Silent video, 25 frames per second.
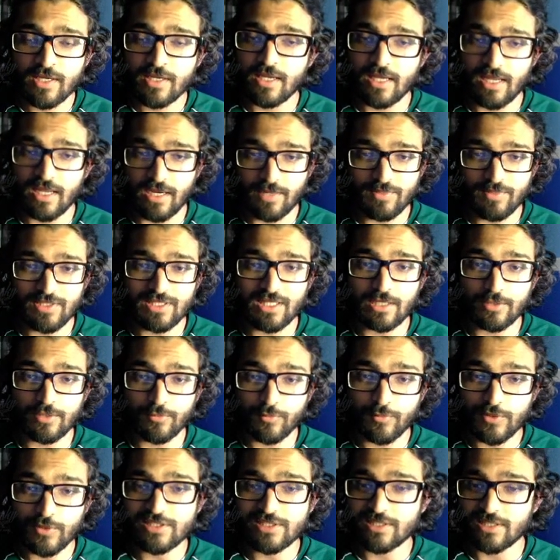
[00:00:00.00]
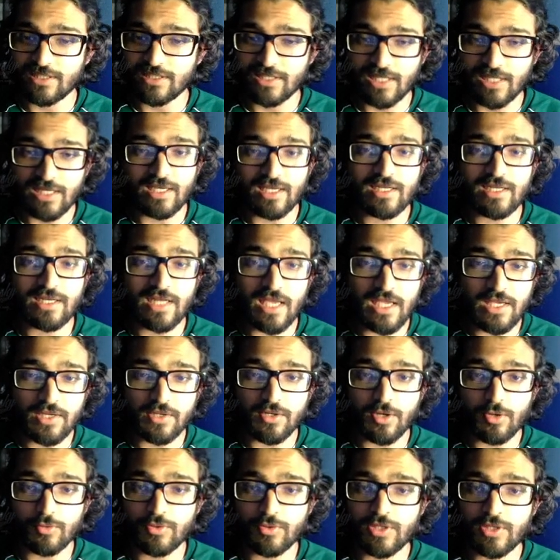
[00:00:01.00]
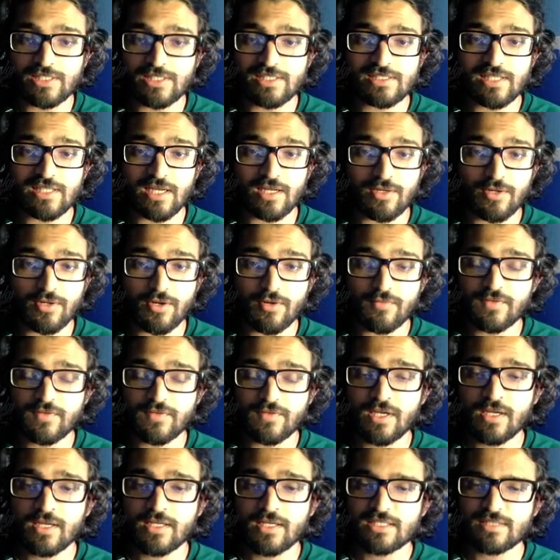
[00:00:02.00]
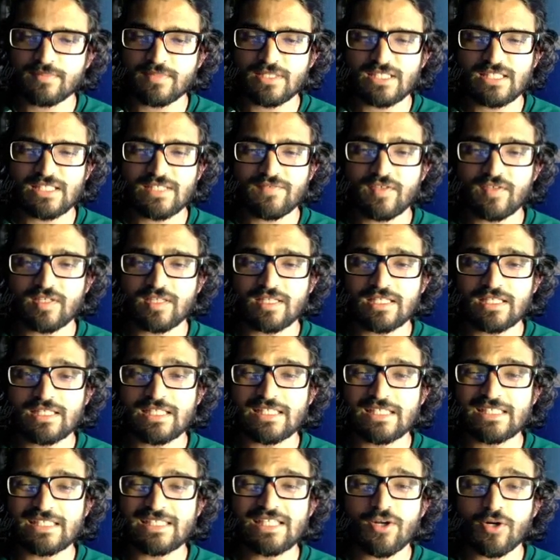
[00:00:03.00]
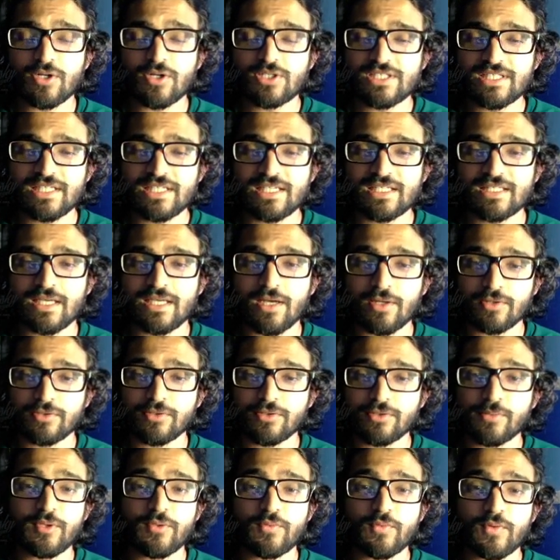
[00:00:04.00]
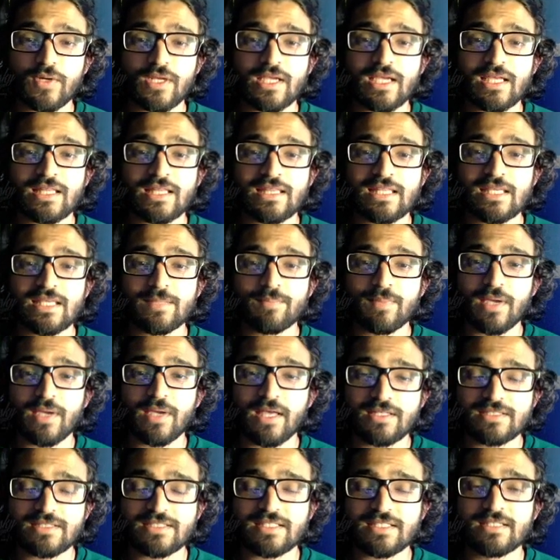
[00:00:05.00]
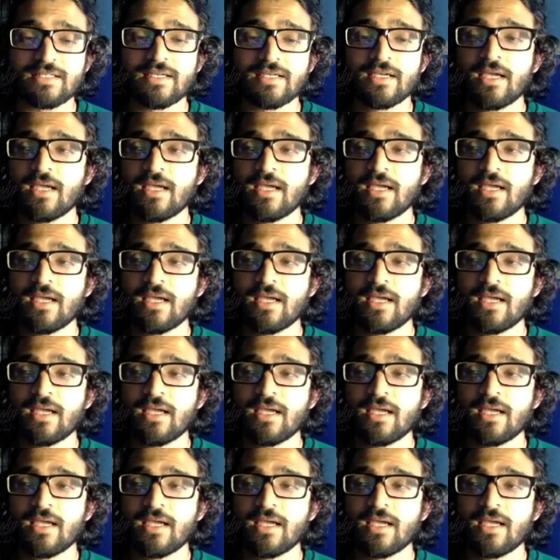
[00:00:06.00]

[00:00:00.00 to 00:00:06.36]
and I mean like recently, like a day ago, they just got nerfed, specifically the ZRG, the LW3, and the Pellington.